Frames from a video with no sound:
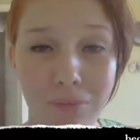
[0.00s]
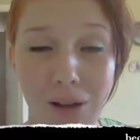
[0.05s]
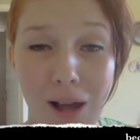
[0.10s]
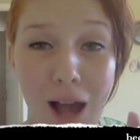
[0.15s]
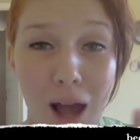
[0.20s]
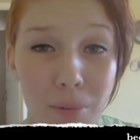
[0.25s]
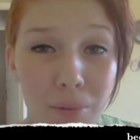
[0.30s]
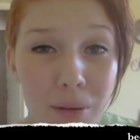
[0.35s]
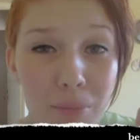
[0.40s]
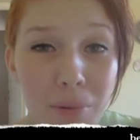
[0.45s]

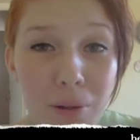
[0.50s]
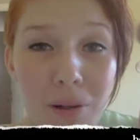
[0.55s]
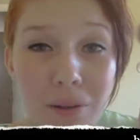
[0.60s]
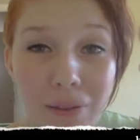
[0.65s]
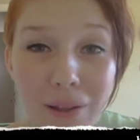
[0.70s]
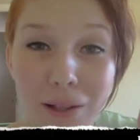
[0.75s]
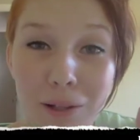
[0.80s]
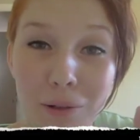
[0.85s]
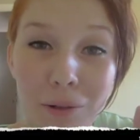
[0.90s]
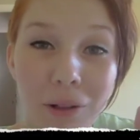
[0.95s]
Happy
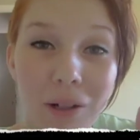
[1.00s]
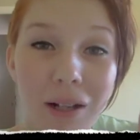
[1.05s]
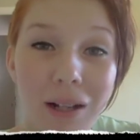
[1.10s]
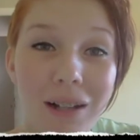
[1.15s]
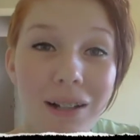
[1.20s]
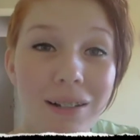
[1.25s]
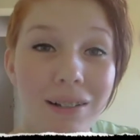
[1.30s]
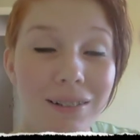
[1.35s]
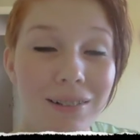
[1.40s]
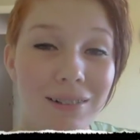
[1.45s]
birthday,
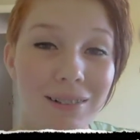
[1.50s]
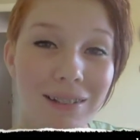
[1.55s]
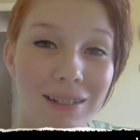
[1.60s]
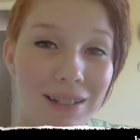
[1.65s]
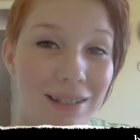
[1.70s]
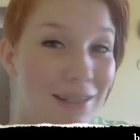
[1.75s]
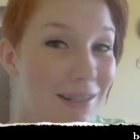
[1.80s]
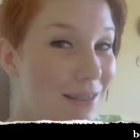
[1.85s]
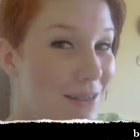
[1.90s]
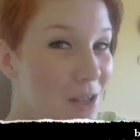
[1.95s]
Nora.
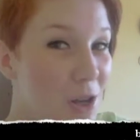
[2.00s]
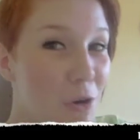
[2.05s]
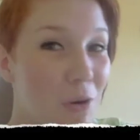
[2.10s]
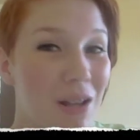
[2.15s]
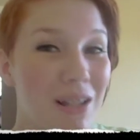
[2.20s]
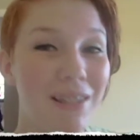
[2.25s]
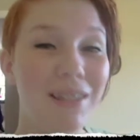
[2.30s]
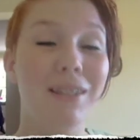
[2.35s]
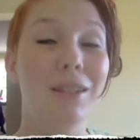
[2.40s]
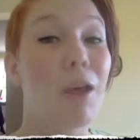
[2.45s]
And as
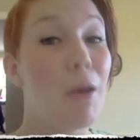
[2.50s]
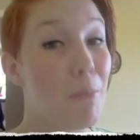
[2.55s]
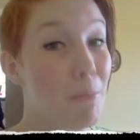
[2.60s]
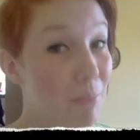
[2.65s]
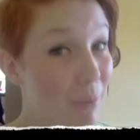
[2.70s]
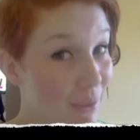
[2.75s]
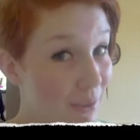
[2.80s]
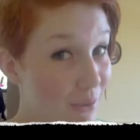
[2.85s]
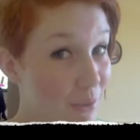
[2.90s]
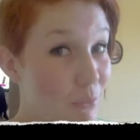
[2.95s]
always,
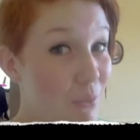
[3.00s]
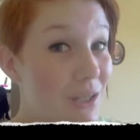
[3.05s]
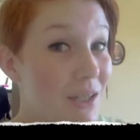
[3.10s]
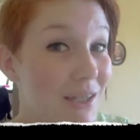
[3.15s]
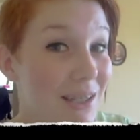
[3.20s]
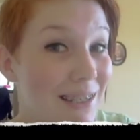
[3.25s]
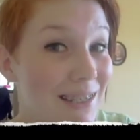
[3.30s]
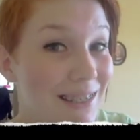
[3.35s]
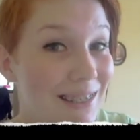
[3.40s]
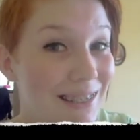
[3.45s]
best
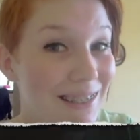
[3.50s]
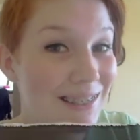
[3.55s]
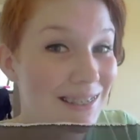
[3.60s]
wishes.